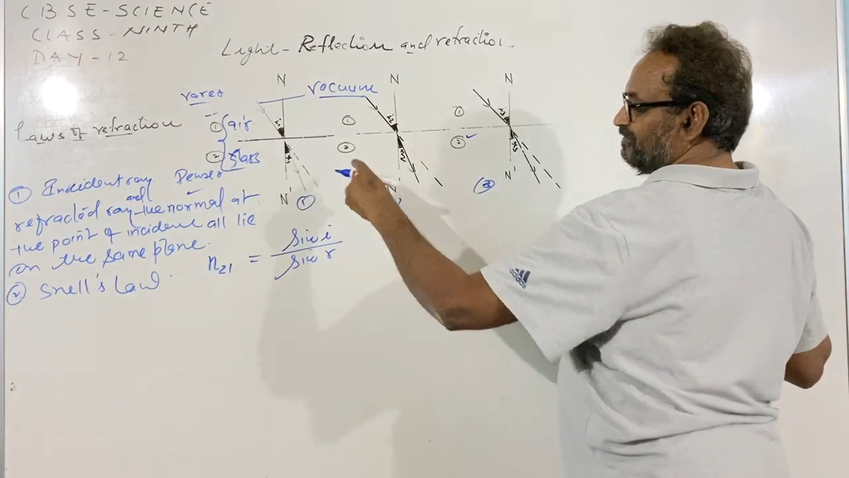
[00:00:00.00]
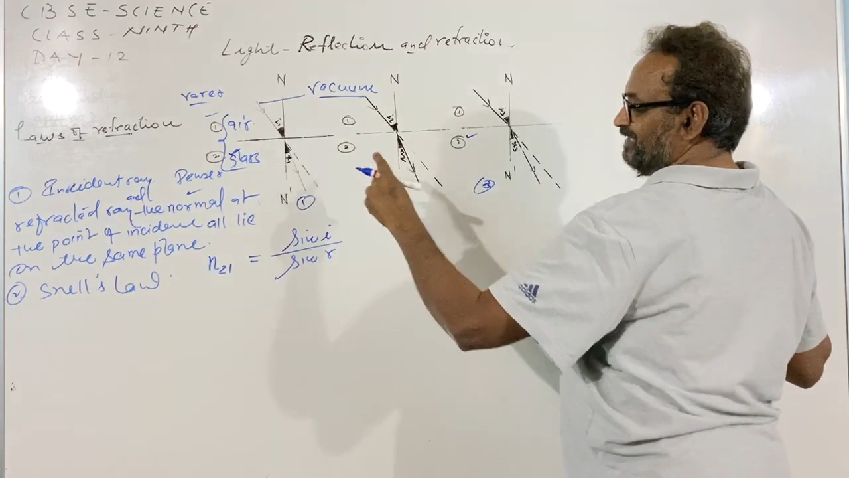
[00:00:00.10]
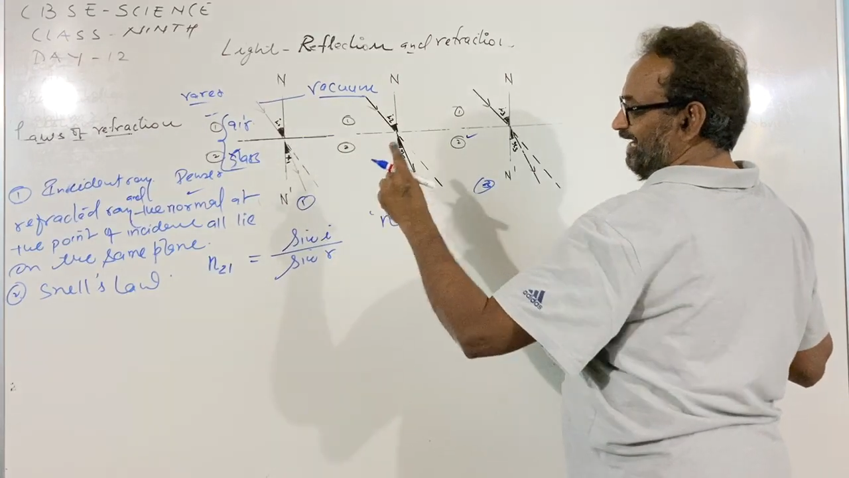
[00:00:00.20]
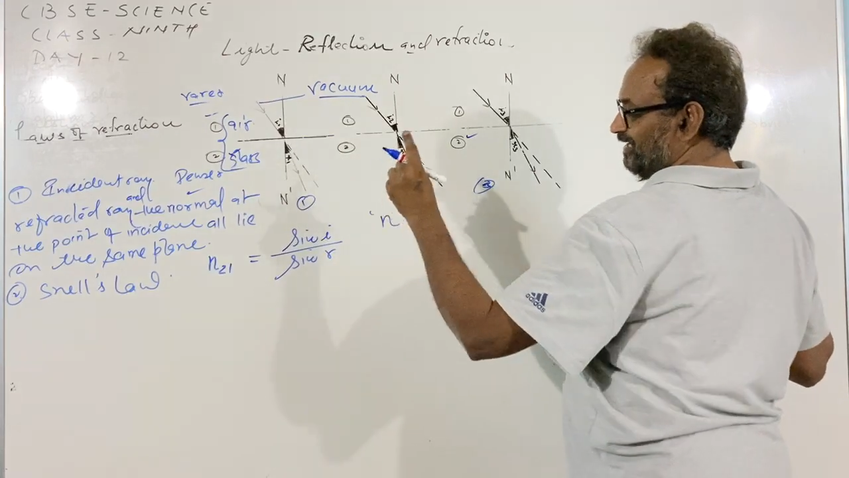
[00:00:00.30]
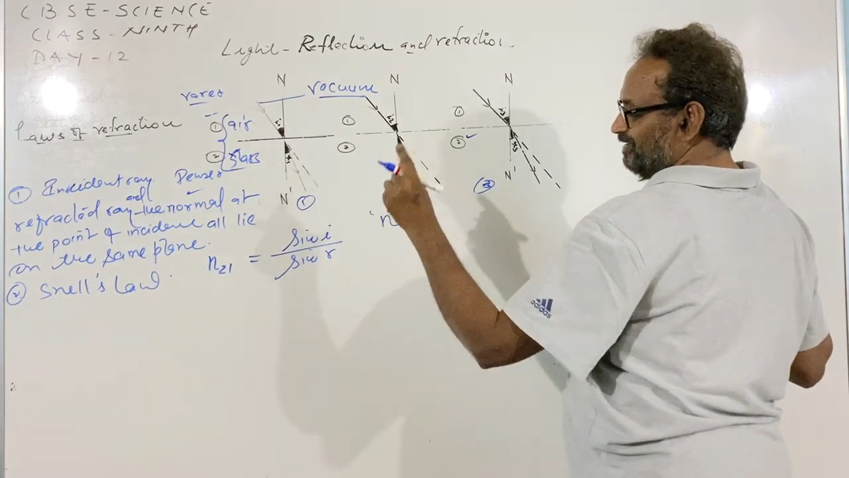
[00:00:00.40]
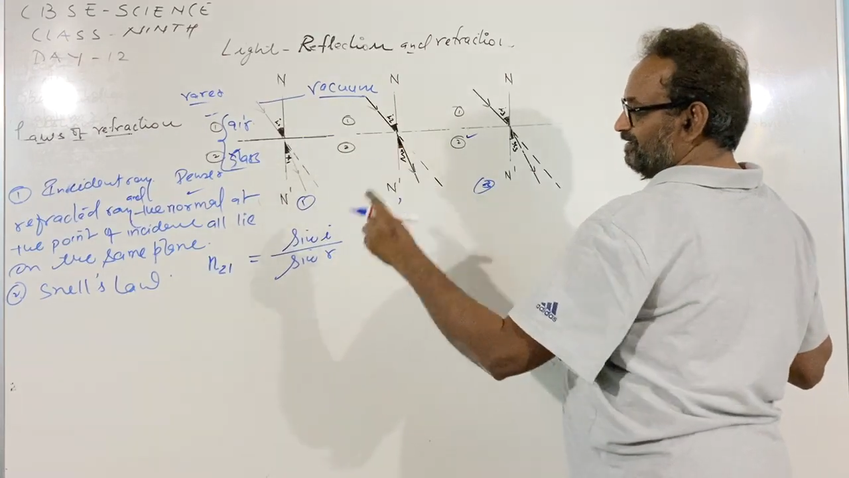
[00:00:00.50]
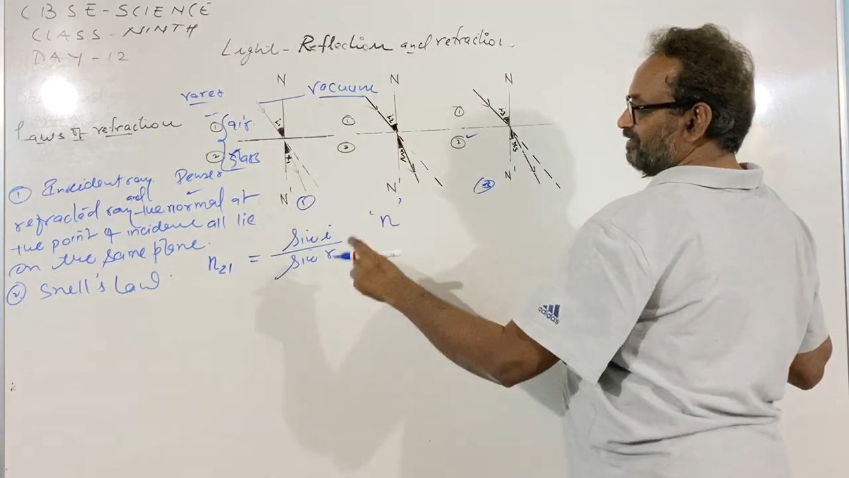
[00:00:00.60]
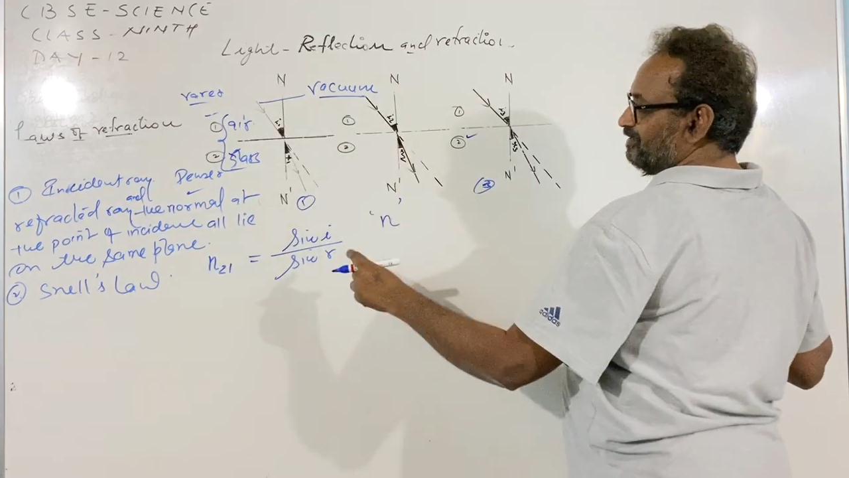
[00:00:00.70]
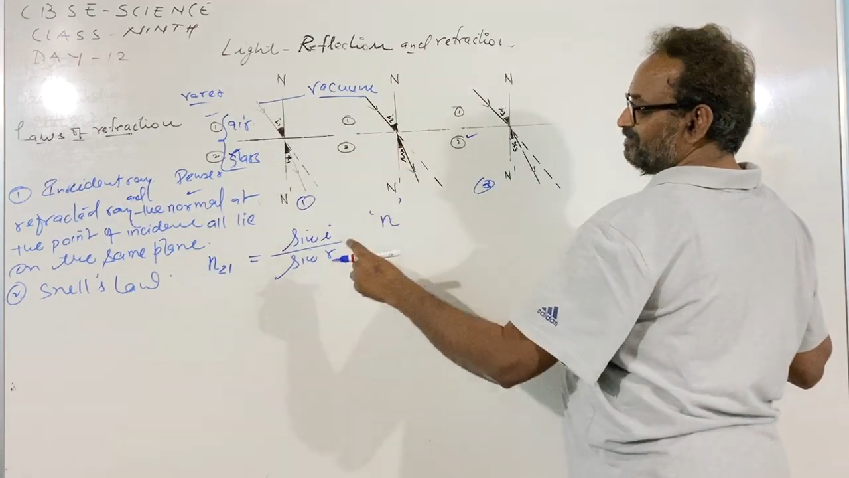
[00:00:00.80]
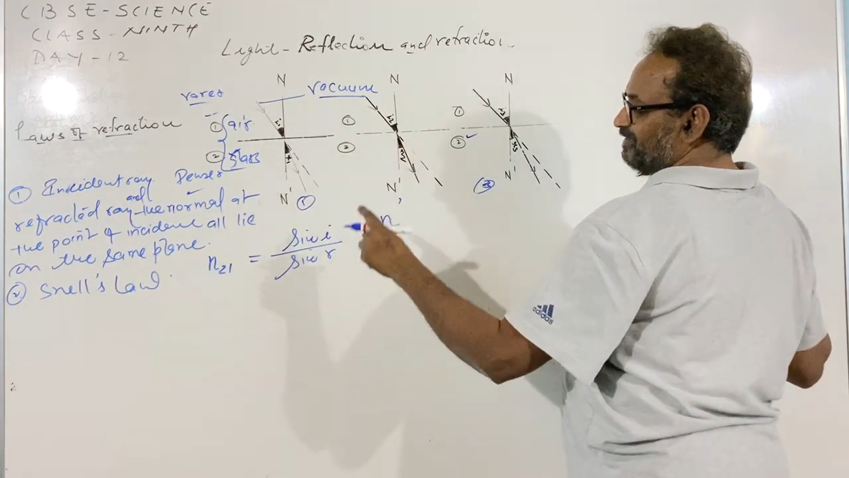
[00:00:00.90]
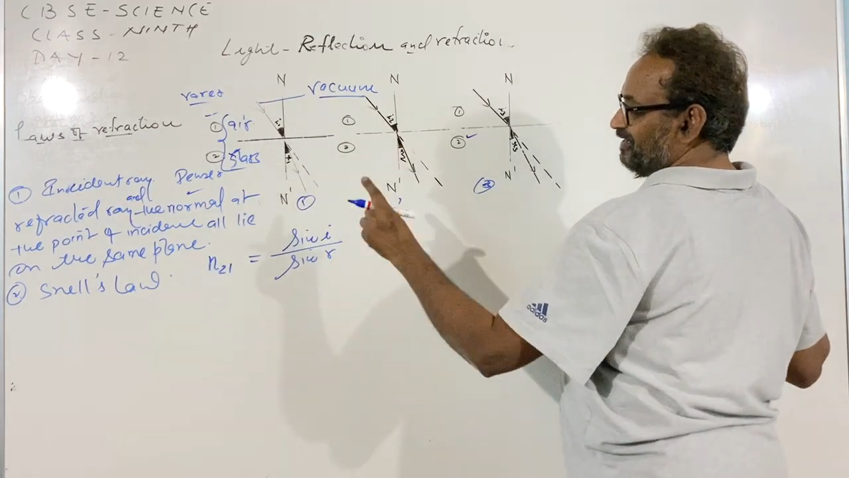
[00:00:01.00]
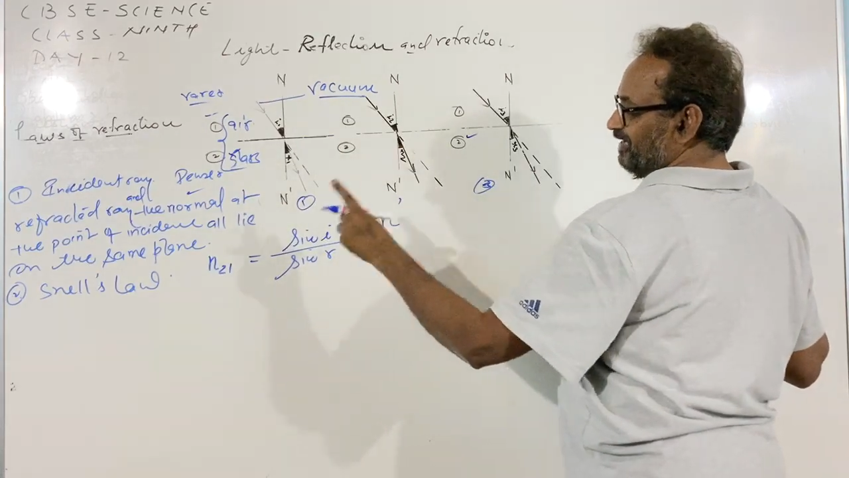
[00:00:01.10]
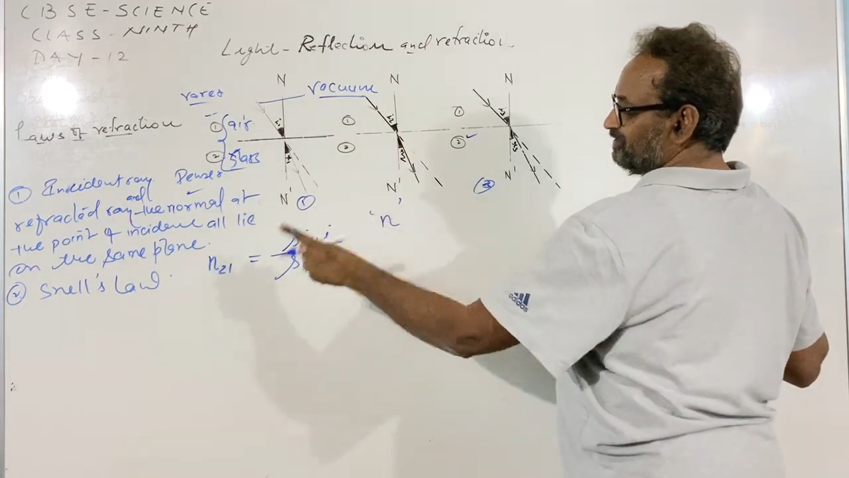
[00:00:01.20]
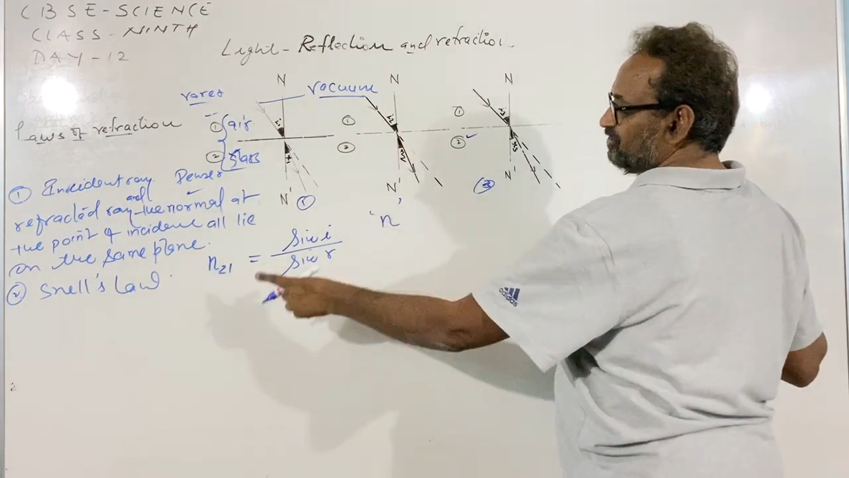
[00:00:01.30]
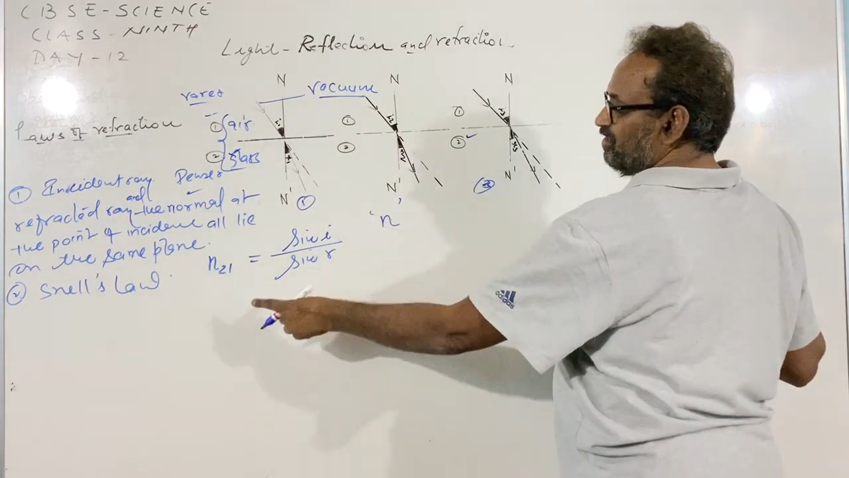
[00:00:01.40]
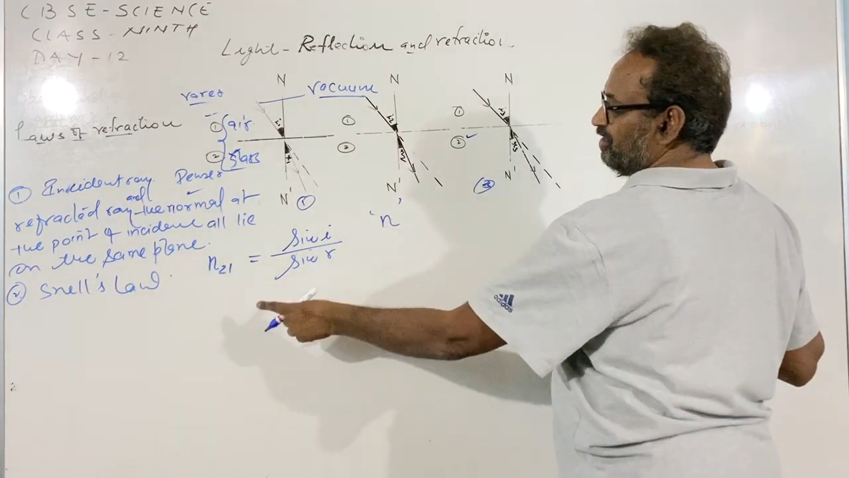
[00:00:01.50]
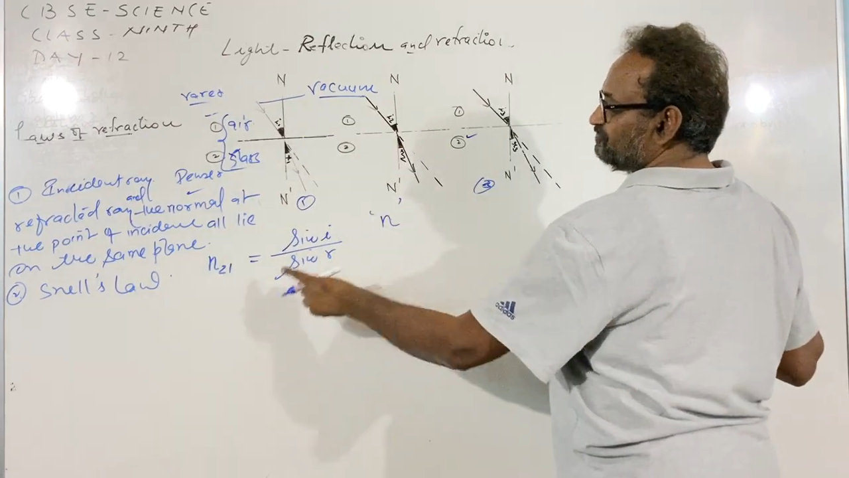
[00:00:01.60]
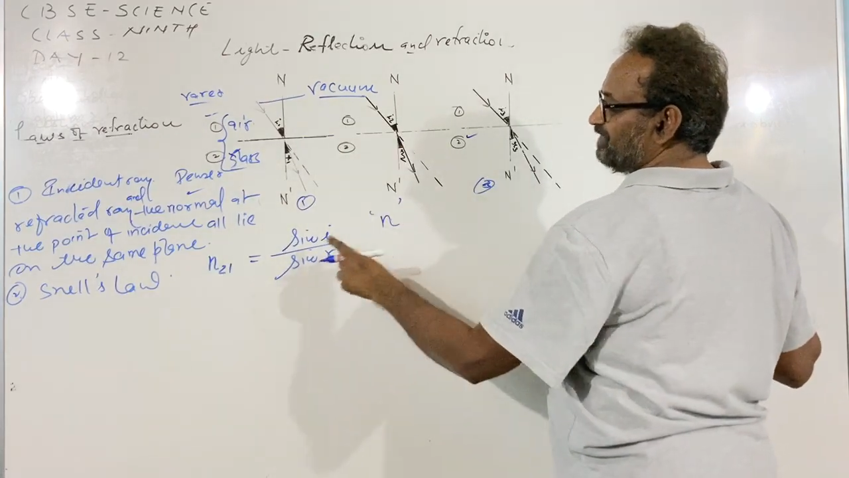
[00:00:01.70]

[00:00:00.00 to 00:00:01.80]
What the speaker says: then the ratio of